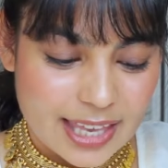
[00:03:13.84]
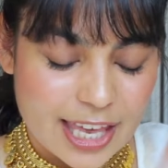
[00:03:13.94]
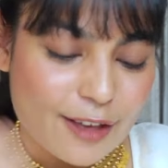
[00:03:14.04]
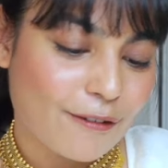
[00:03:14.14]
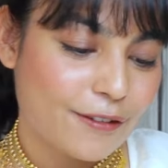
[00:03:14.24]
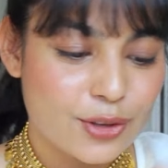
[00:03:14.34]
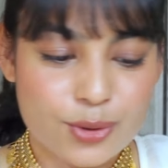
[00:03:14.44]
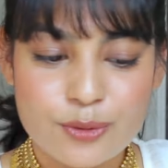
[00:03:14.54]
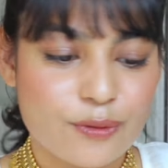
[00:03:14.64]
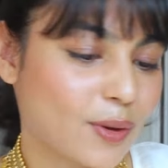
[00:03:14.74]
if
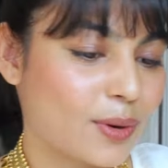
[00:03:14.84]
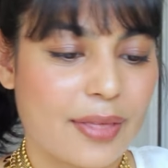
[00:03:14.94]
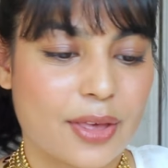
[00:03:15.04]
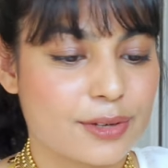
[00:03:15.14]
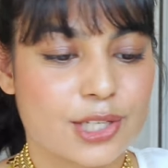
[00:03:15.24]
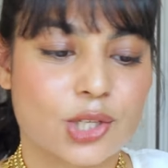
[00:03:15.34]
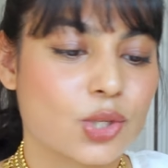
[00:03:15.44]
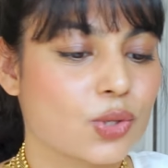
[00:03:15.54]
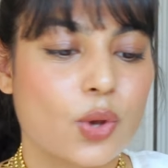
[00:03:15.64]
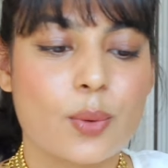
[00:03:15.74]
you feel like there is
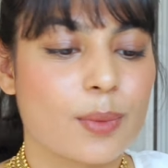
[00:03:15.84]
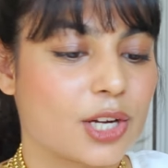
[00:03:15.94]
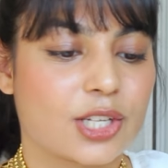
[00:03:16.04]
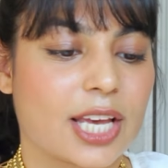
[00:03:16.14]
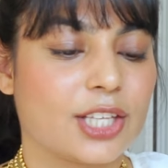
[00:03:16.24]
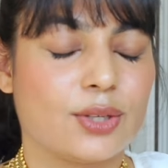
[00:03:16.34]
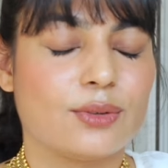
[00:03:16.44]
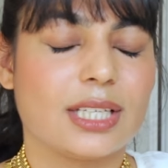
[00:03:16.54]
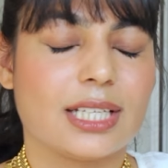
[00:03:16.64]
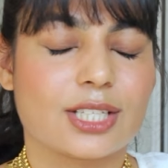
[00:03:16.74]
just so much that you
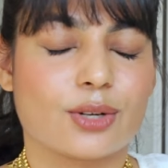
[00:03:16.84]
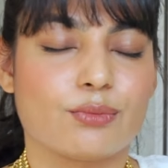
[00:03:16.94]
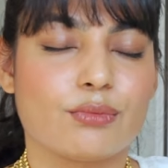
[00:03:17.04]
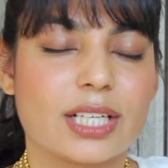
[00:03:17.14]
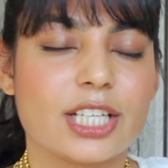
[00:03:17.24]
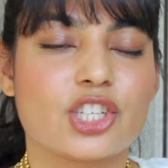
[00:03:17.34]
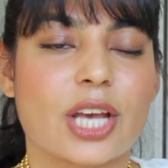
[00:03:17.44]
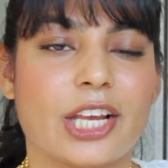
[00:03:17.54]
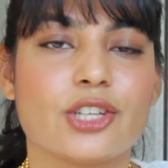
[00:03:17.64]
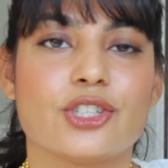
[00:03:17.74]
need to really
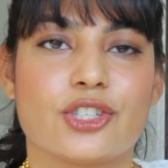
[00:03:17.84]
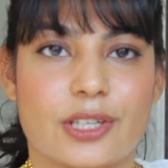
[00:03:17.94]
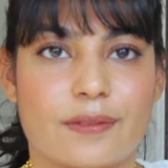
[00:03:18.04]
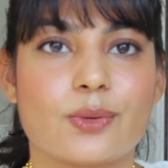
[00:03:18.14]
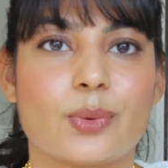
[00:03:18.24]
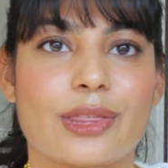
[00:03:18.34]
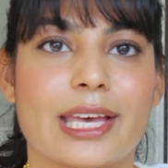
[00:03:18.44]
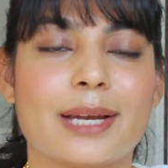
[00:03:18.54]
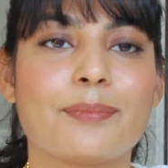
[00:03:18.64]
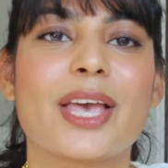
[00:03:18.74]
change and shift
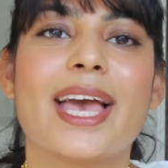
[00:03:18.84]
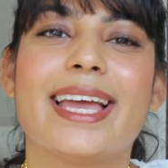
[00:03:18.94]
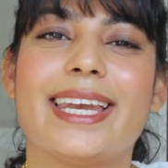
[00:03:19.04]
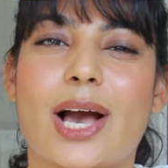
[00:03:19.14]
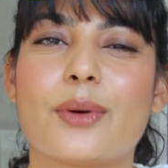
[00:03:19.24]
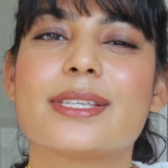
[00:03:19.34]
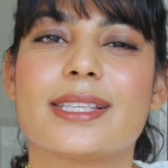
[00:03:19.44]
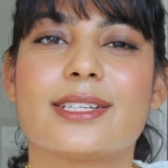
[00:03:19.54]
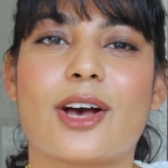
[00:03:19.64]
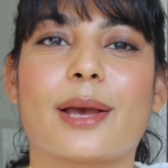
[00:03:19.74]
within, now is
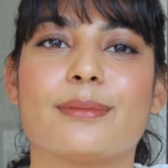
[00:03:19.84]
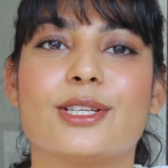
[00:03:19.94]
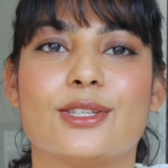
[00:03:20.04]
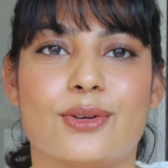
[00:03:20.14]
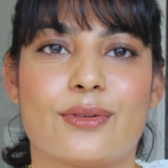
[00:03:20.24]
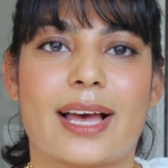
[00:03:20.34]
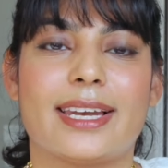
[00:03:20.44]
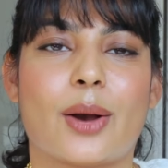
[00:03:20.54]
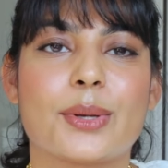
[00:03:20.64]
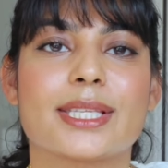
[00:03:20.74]
the time to do that.
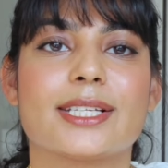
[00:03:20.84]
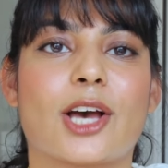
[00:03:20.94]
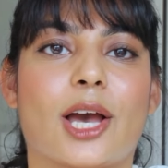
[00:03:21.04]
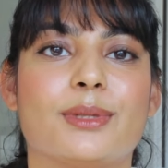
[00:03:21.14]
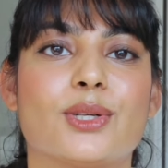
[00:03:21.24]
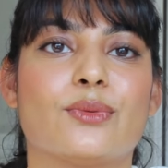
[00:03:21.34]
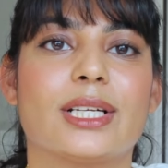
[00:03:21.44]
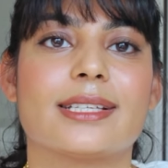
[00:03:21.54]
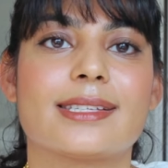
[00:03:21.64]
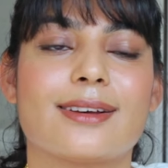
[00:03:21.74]
Now is the time to
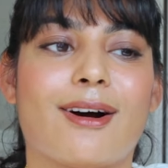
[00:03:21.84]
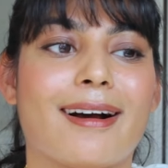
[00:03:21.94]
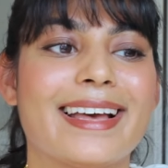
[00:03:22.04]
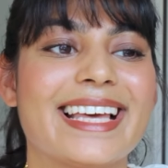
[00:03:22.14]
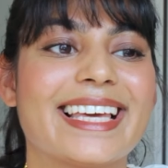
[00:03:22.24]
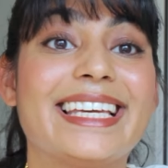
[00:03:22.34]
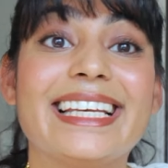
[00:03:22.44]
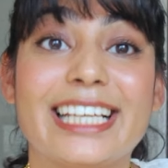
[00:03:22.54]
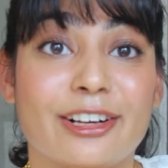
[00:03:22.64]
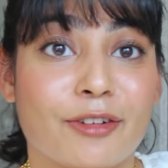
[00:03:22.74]
really start
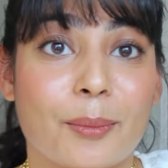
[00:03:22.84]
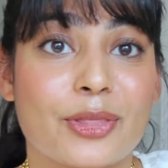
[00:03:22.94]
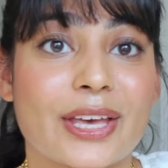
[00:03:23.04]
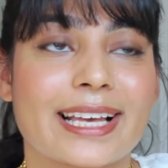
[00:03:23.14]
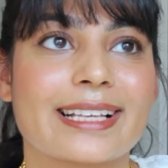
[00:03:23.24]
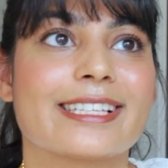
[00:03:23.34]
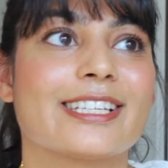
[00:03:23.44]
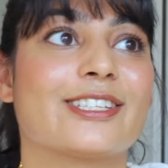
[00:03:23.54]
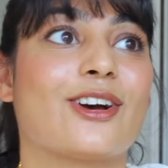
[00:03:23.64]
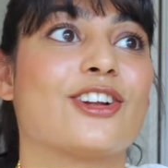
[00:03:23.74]
healing from things,
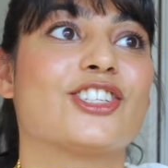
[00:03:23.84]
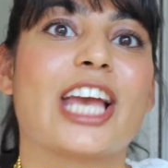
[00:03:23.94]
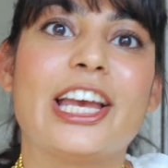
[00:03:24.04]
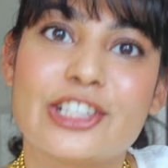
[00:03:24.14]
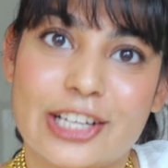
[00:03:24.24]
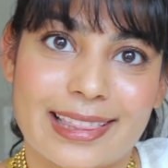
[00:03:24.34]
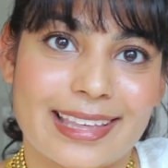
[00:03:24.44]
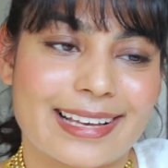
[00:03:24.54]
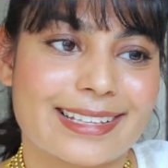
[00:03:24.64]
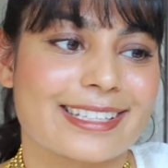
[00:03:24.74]
to start changing
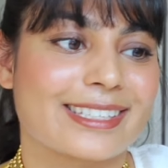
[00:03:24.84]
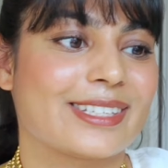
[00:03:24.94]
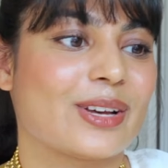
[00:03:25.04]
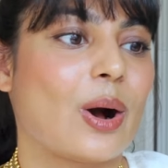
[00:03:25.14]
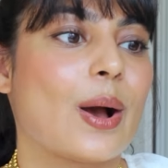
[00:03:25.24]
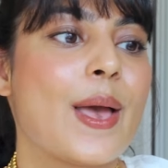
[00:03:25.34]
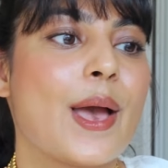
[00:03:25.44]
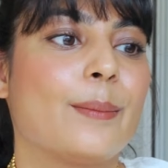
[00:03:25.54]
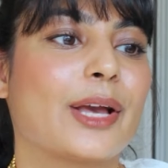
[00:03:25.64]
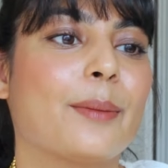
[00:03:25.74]
things, to start
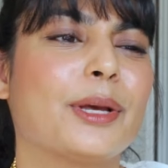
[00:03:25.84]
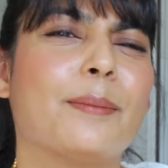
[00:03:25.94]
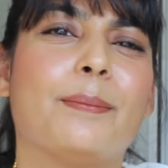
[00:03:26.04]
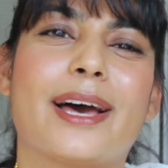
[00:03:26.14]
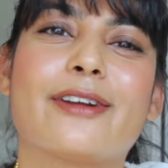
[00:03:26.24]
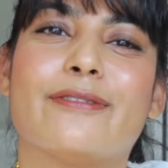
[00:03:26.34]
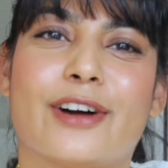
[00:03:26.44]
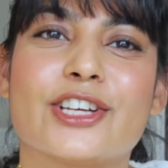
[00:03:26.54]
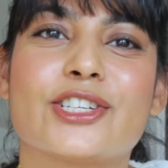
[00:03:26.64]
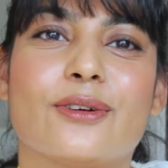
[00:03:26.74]
becoming a better
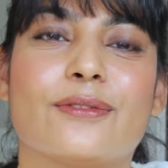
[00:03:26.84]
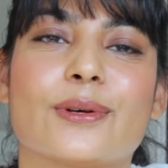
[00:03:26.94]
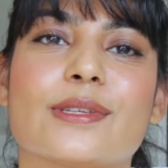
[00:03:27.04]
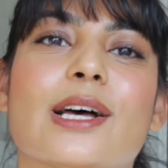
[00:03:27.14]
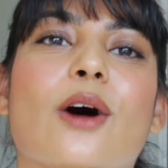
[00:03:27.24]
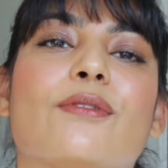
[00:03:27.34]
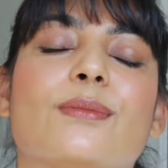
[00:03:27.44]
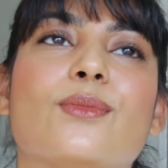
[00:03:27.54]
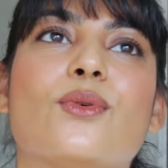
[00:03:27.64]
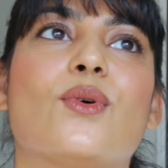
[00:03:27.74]
version of yourself, a
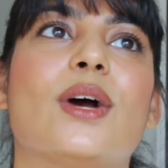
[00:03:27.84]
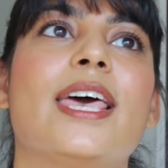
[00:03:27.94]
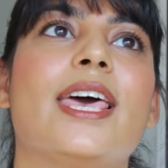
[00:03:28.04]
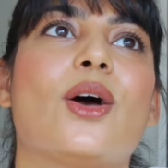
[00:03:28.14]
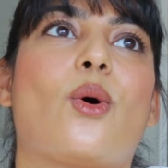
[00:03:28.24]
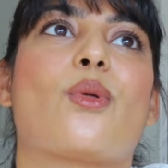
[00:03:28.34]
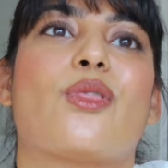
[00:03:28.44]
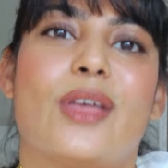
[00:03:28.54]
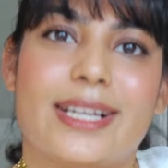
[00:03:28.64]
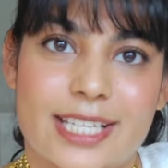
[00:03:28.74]
more
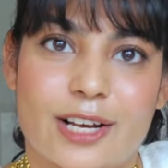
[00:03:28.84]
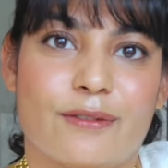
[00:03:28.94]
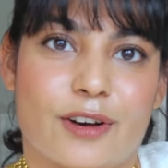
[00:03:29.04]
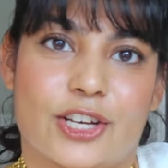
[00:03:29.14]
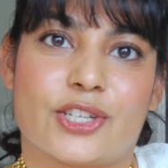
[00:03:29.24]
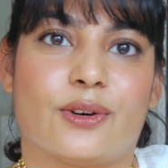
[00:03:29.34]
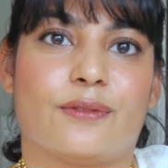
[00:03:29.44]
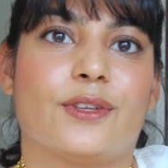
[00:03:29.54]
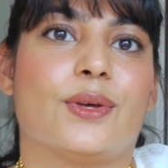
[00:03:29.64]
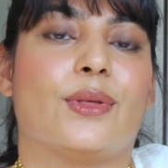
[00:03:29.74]
authentic version
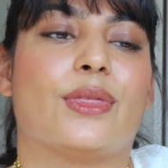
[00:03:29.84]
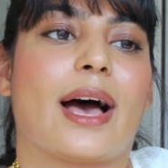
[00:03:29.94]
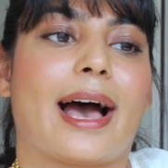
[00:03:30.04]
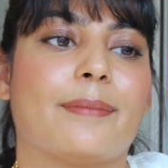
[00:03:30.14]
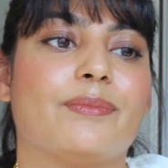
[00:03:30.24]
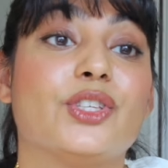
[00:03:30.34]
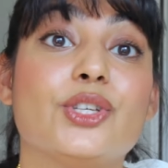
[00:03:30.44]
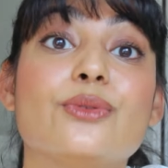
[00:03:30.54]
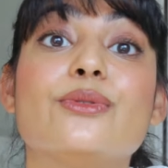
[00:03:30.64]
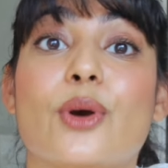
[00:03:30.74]
of you that
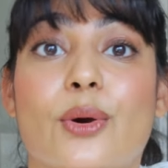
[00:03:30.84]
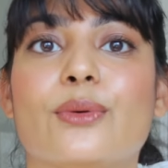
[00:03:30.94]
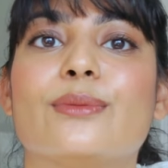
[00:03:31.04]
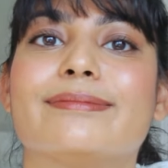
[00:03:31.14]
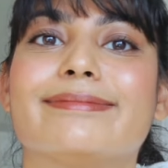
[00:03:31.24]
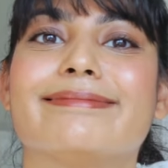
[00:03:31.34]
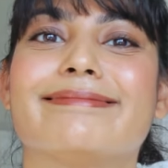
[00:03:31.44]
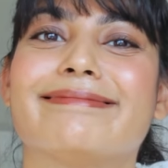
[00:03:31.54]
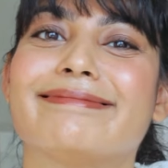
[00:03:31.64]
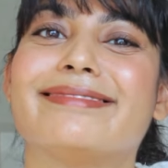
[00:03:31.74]
you know
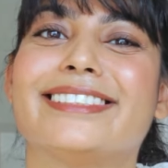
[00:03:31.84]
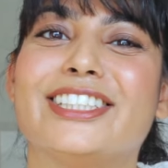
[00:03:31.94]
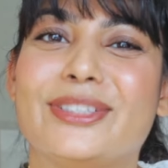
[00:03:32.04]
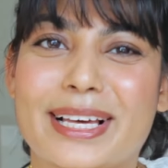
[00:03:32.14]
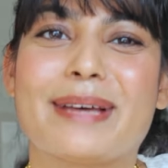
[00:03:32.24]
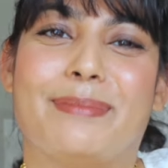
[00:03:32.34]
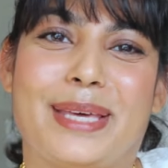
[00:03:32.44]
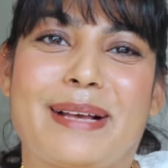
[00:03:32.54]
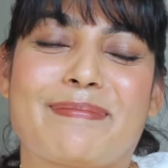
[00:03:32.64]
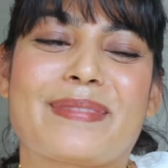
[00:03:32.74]
you can
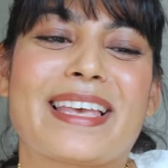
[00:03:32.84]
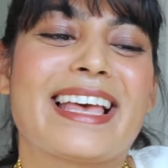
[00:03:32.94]
be.